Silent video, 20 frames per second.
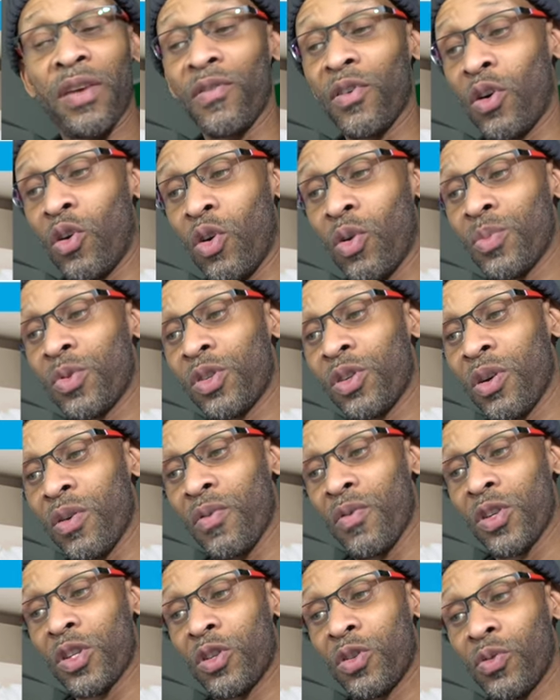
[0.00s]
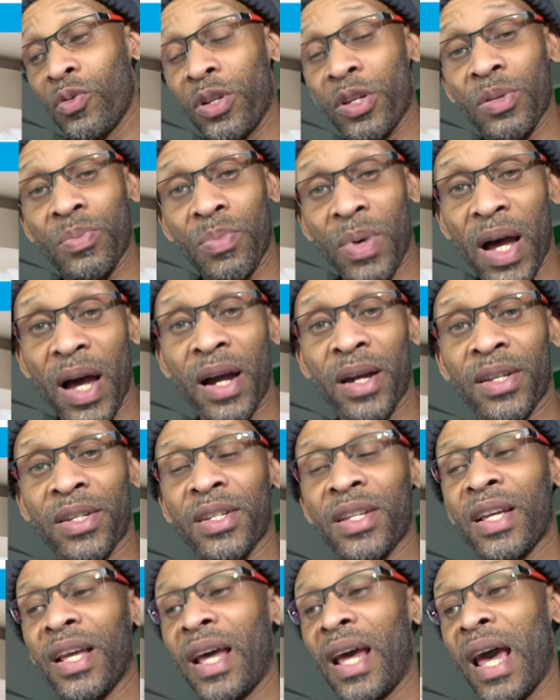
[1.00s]
give you home service through this
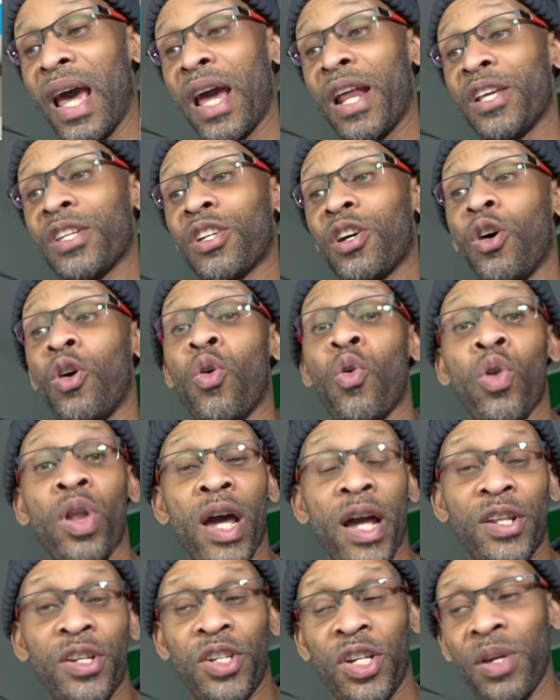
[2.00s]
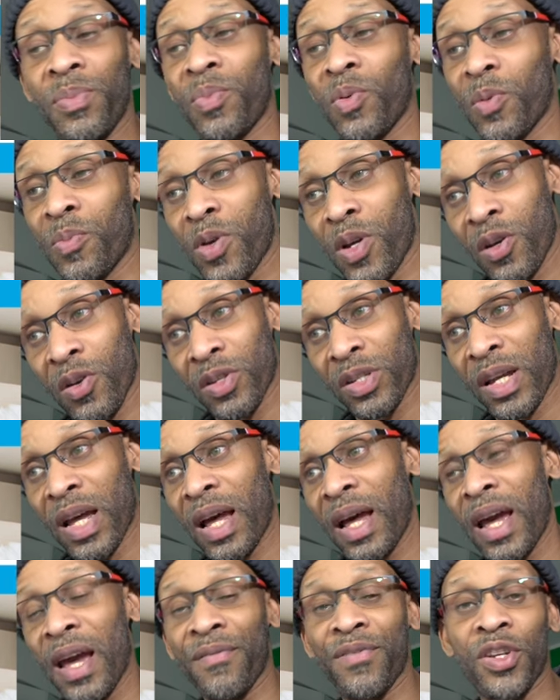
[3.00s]
box, and it's a whole lot cheaper because
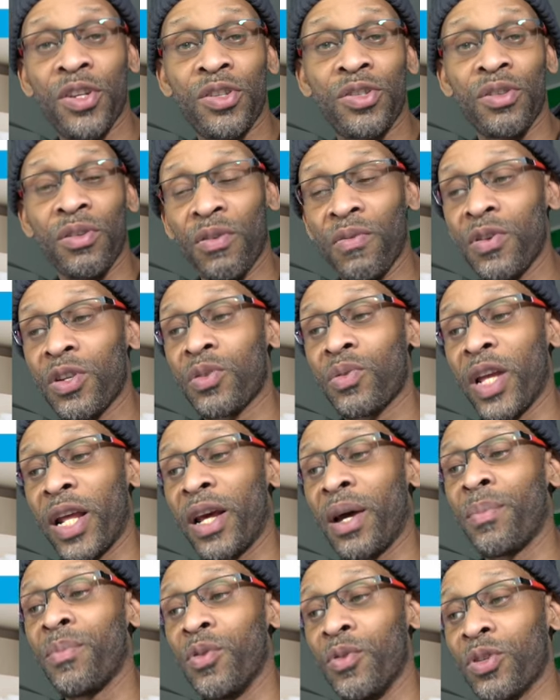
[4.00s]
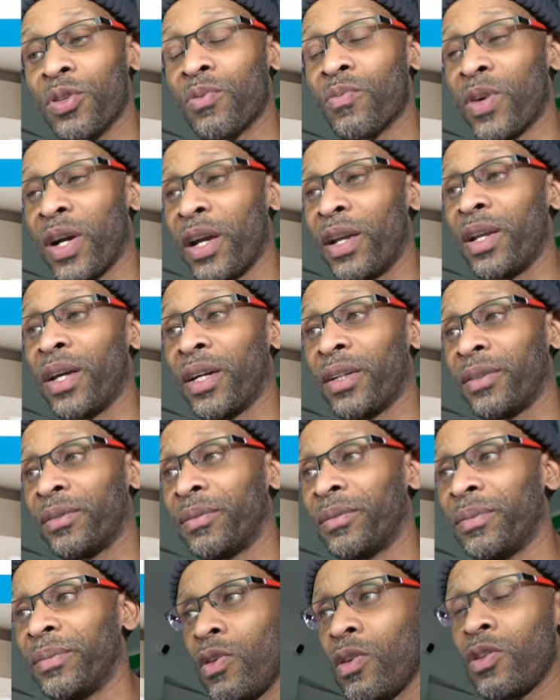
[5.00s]
I have this service that I'm using right now.
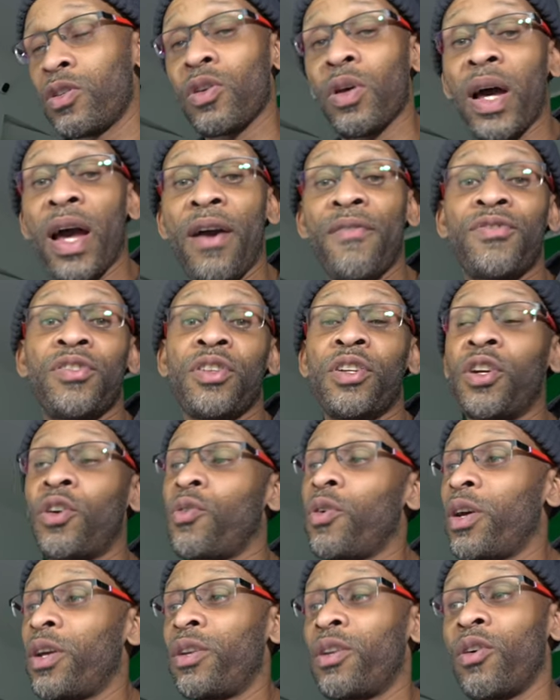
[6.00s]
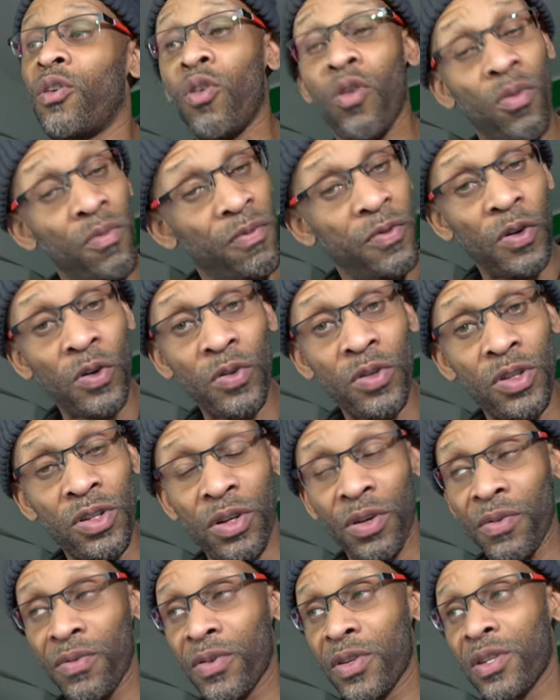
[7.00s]
So after they created the home phone
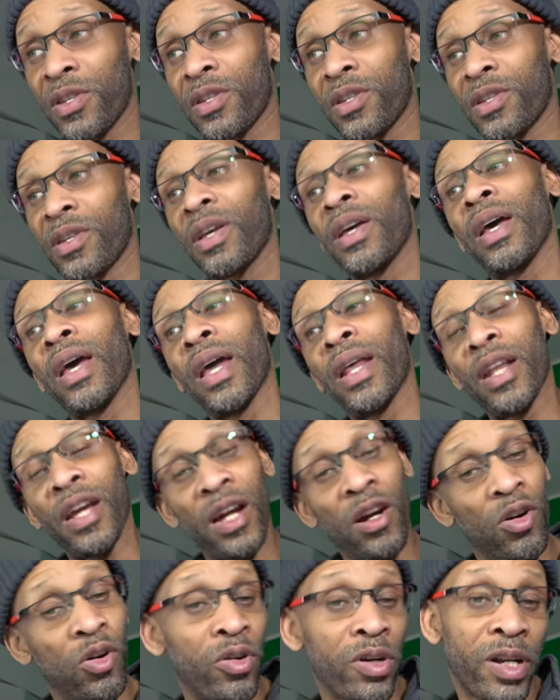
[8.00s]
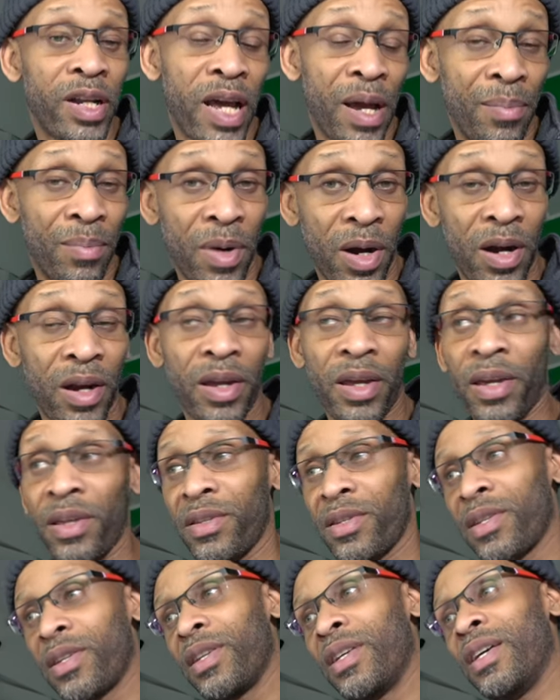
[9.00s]
service and they cornered that
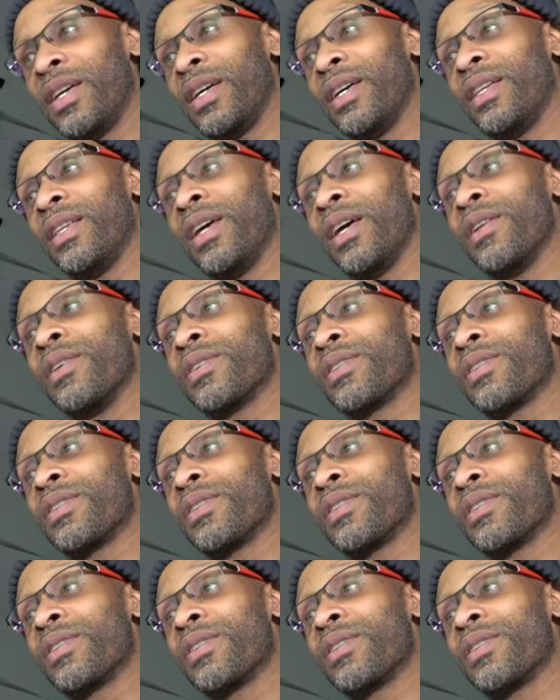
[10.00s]
market, they